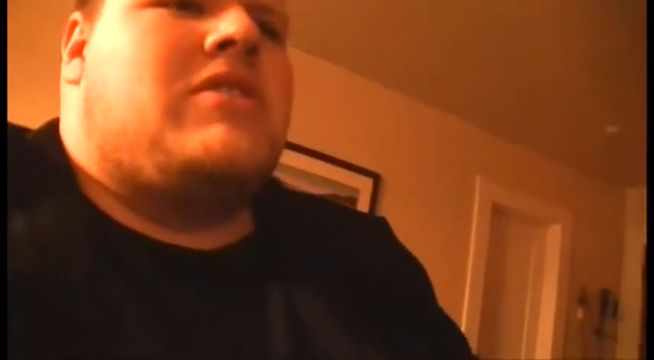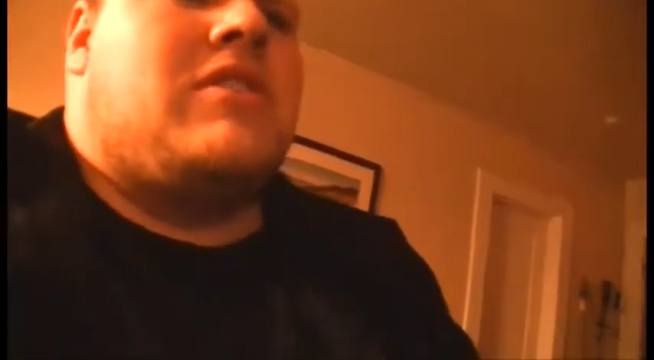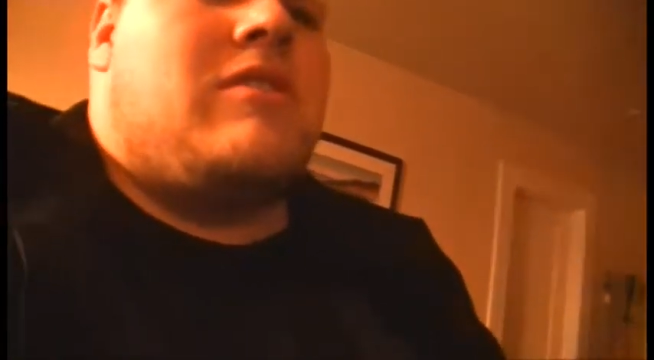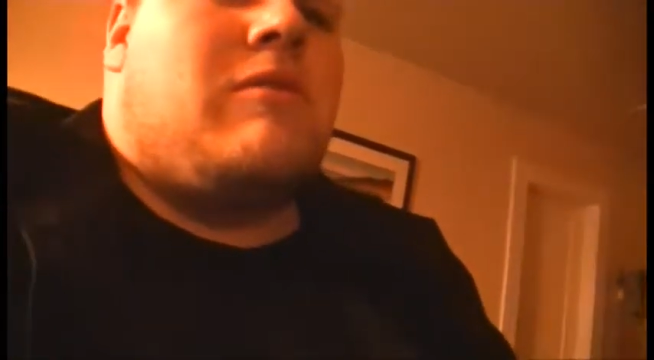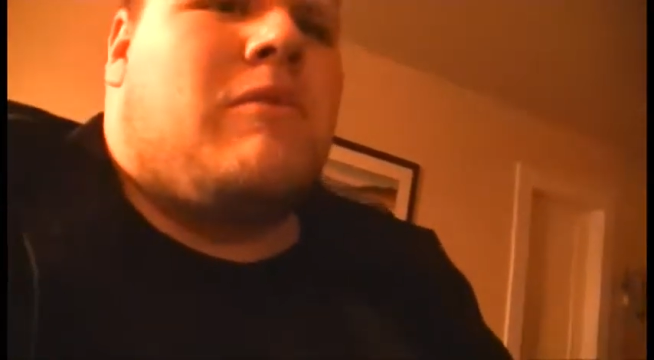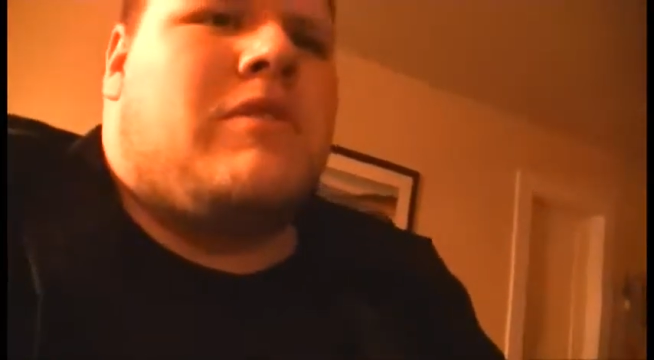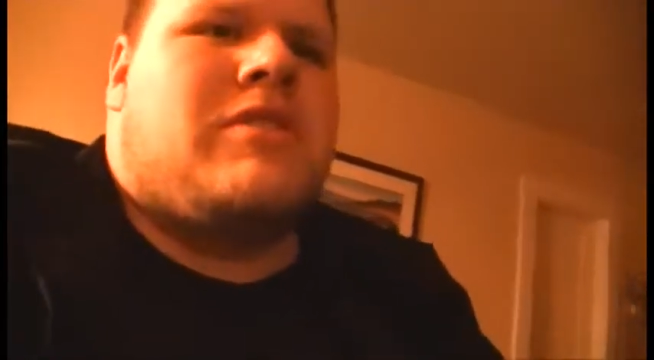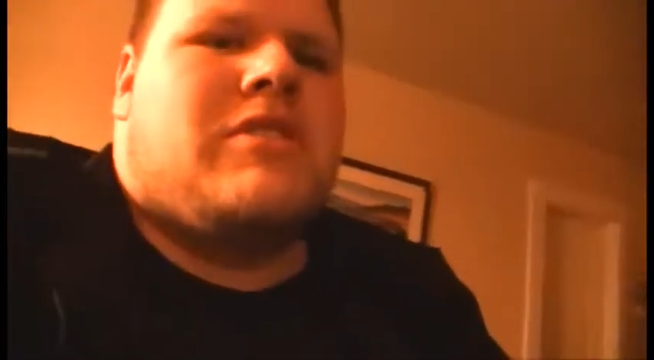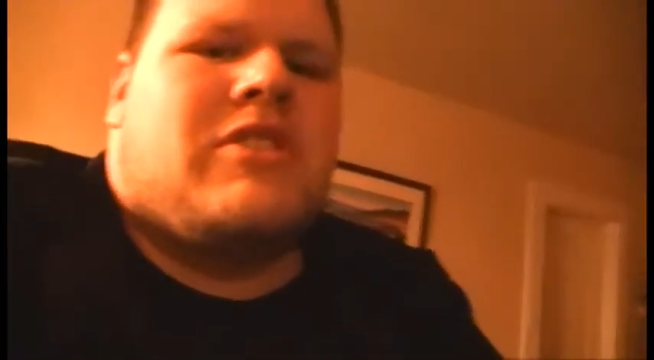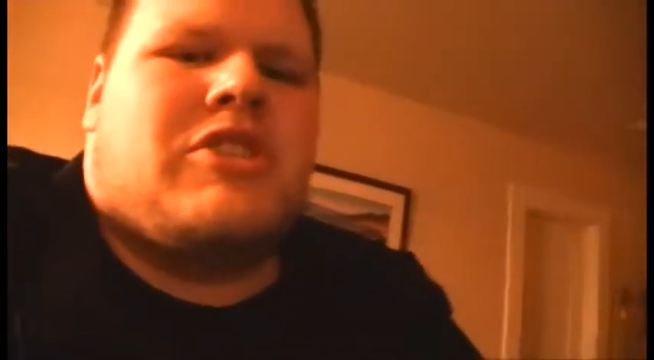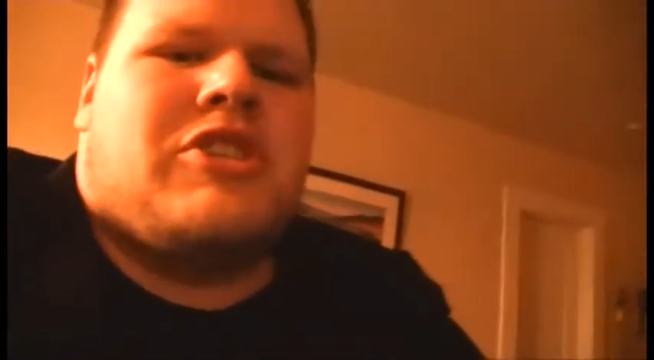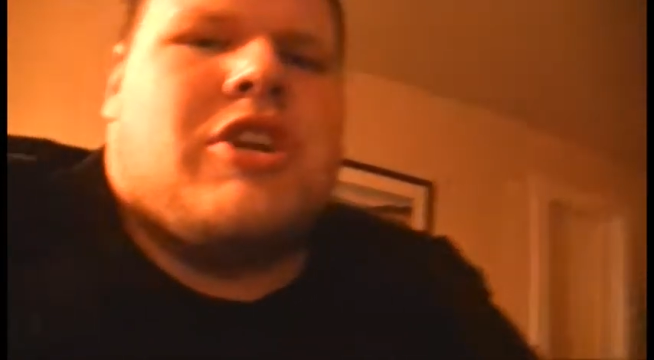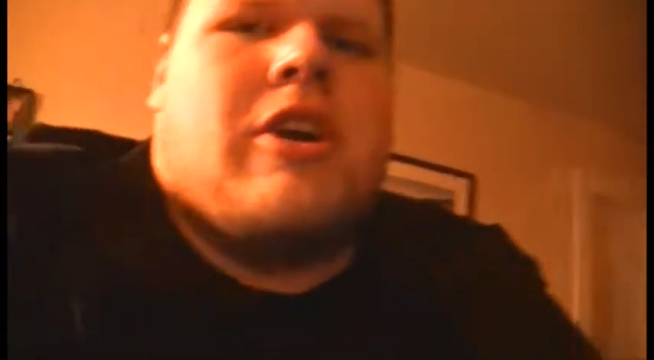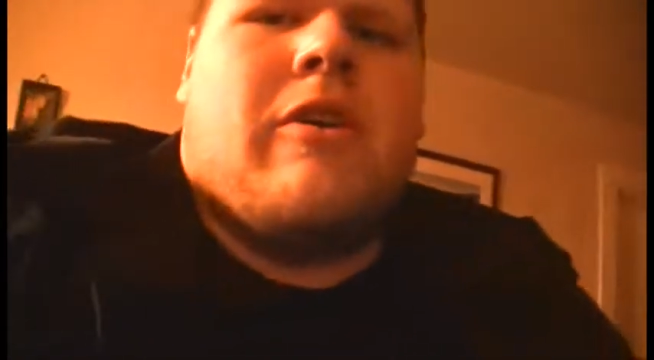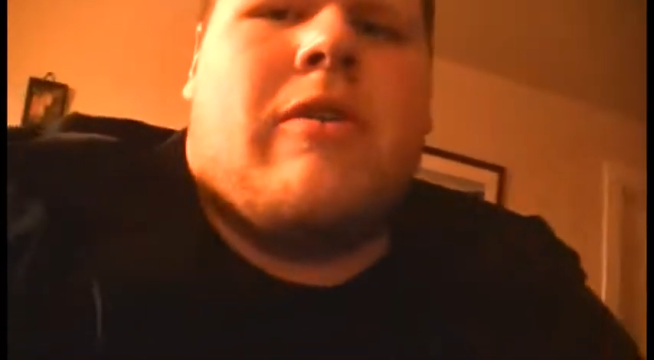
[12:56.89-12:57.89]
to
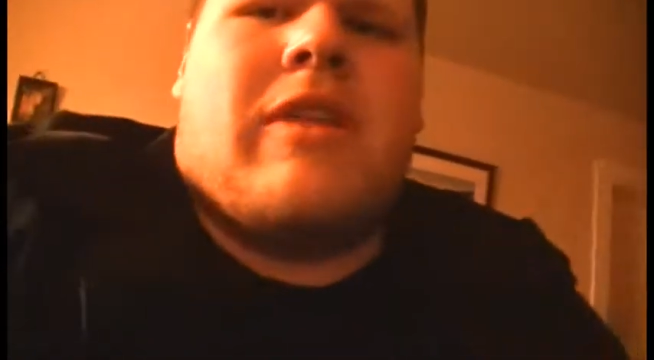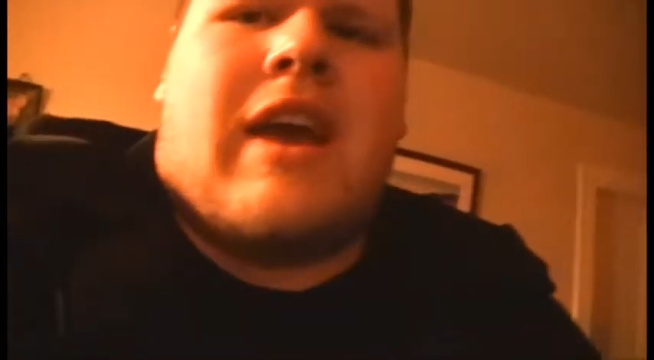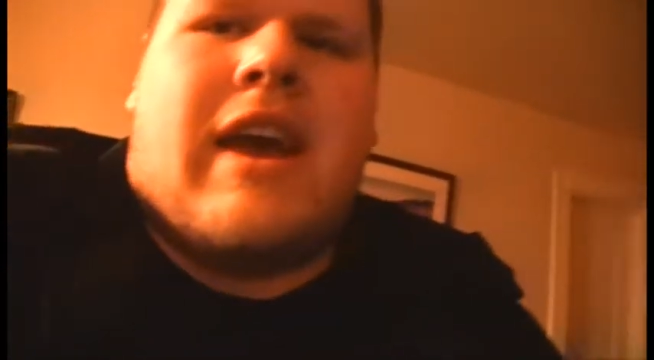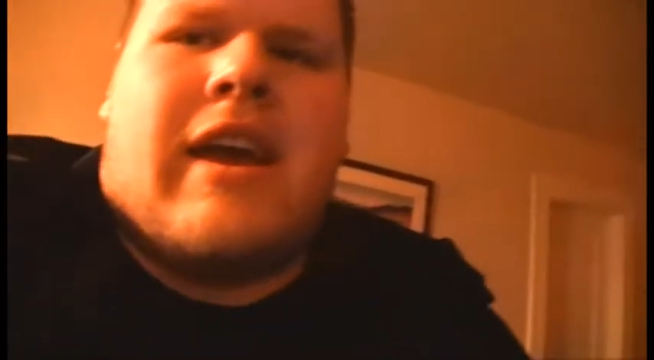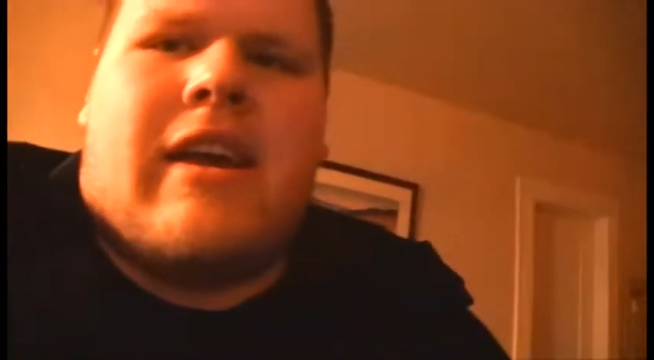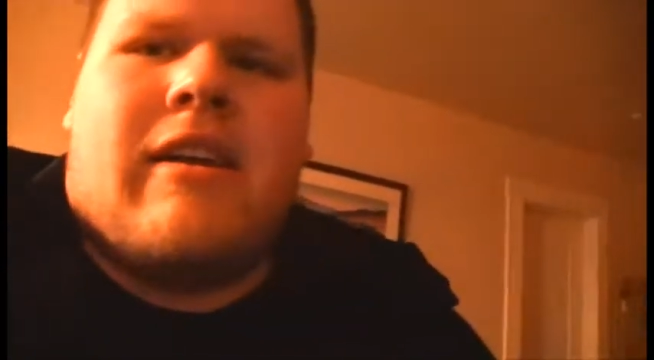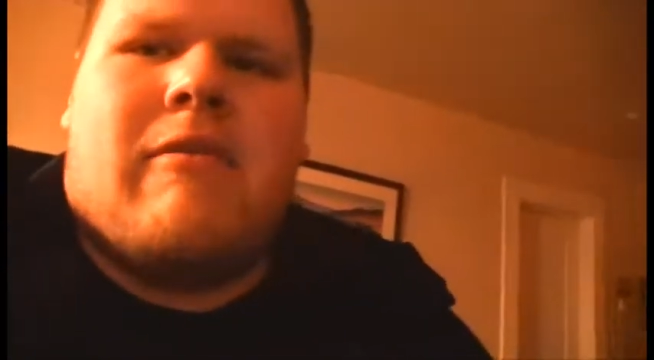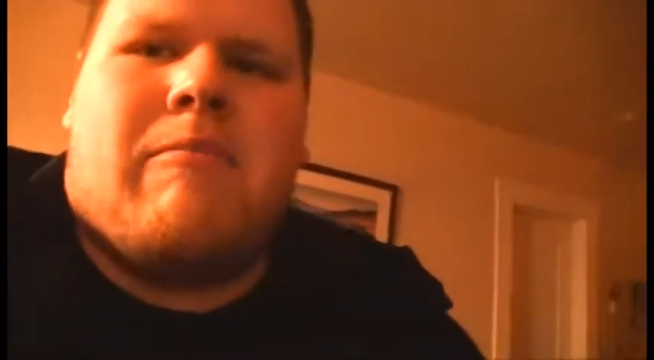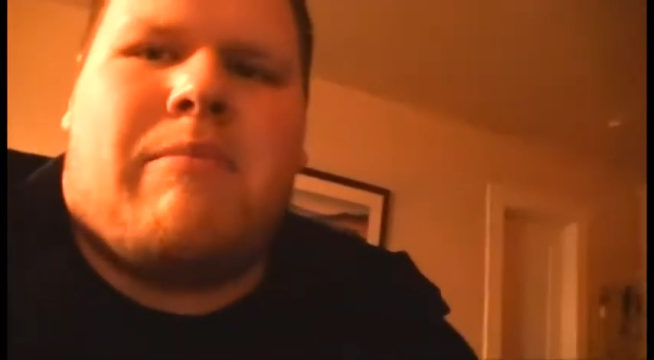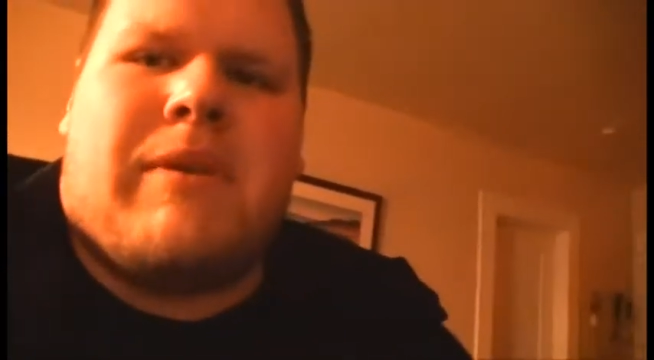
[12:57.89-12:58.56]
show that